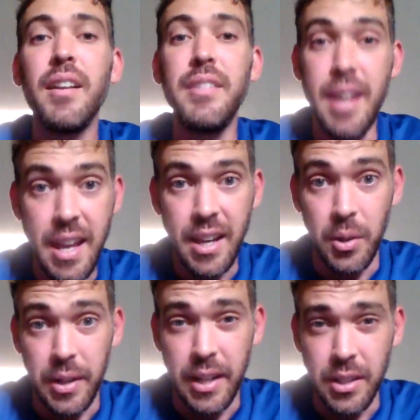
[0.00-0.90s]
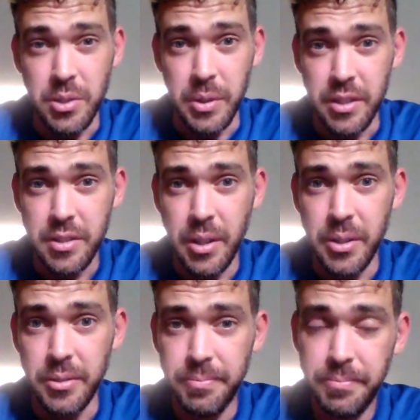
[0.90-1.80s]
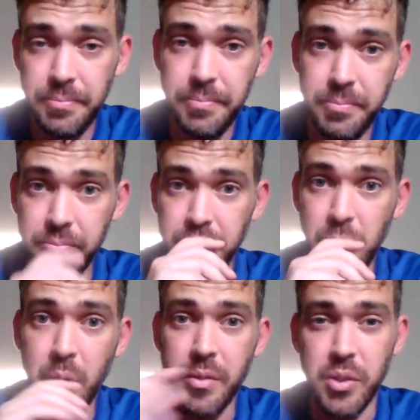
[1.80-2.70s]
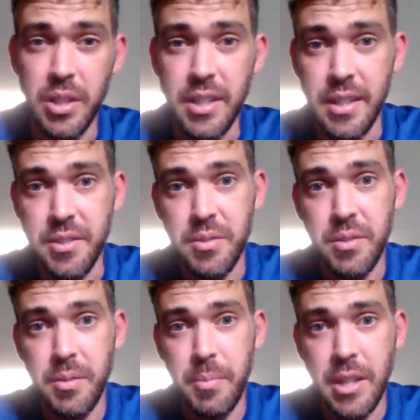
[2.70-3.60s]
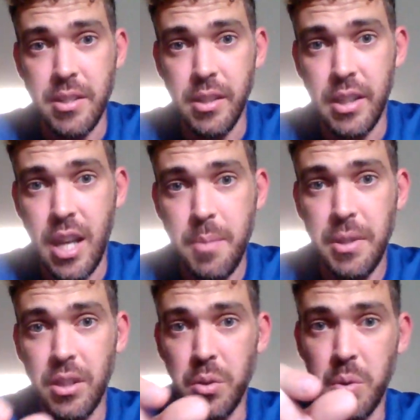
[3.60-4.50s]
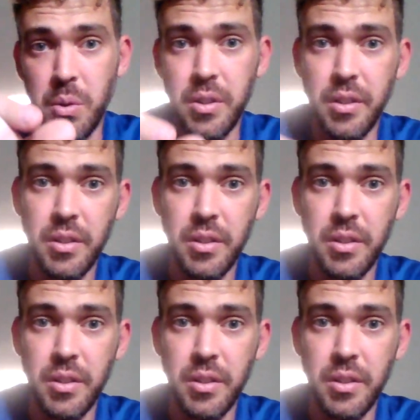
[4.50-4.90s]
Now getting into it, so what we've already done is basically keeping the hood